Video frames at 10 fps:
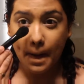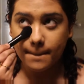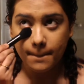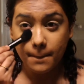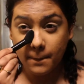
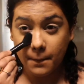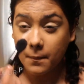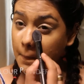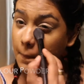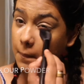with the
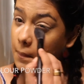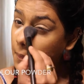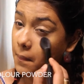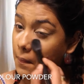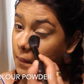RCMA
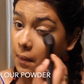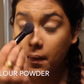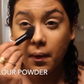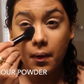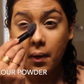powder, and
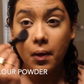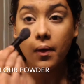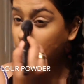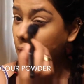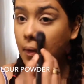I'm using
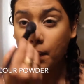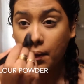an